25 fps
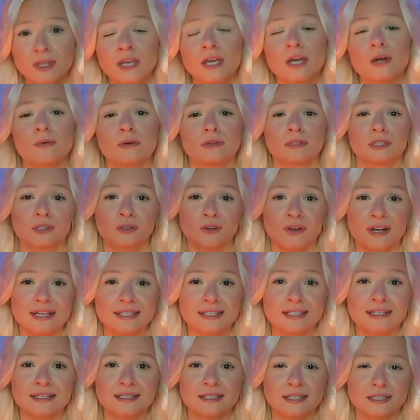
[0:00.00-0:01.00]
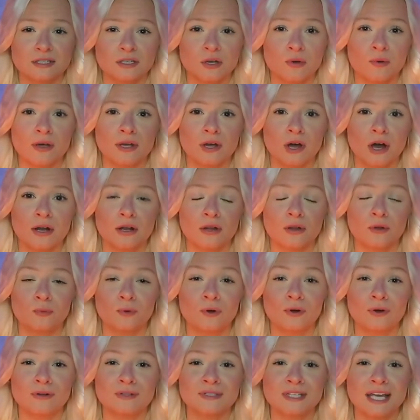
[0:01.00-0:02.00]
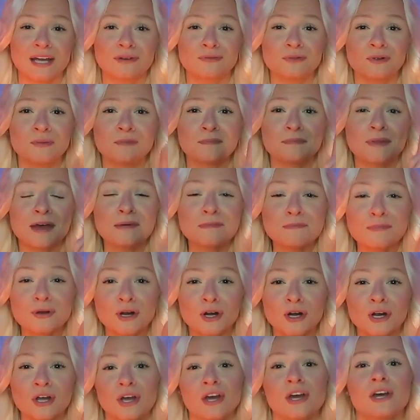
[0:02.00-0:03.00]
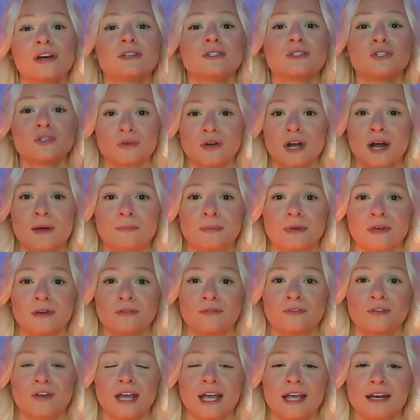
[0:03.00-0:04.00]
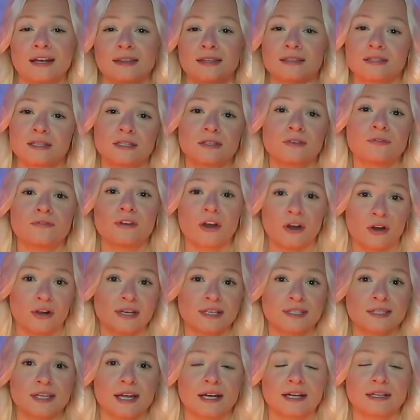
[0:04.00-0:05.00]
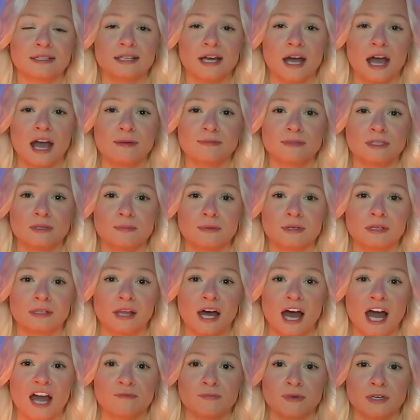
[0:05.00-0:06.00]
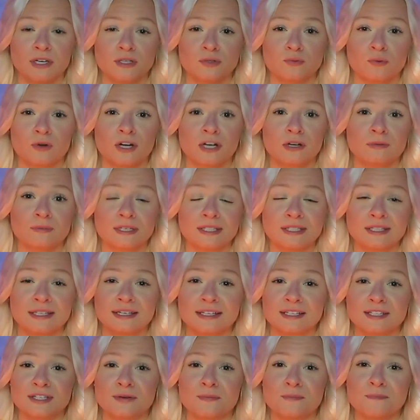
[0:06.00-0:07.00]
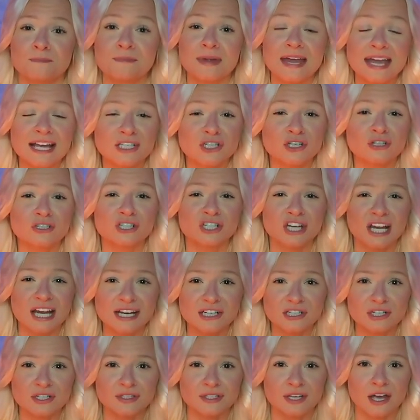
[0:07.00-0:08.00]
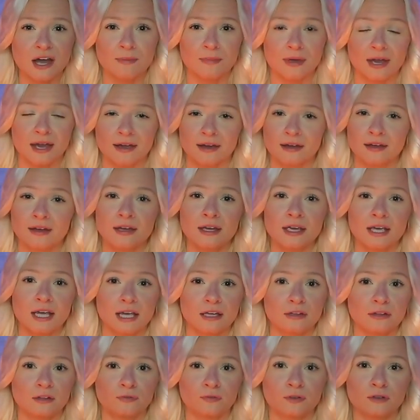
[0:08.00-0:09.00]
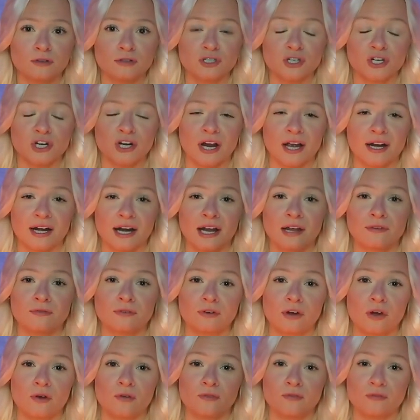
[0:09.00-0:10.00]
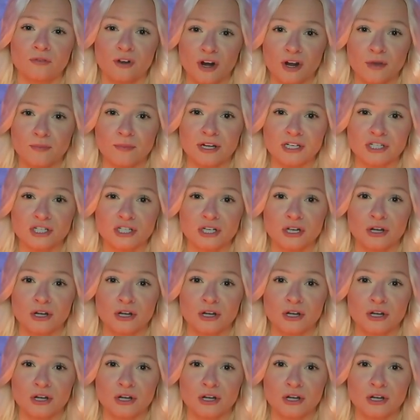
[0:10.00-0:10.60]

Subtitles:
with the craziness that's going on in the world. And remember, do not be afraid. This is a very exciting time to be alive, because we're going to be seeing some major changes coming in the future, and I have very much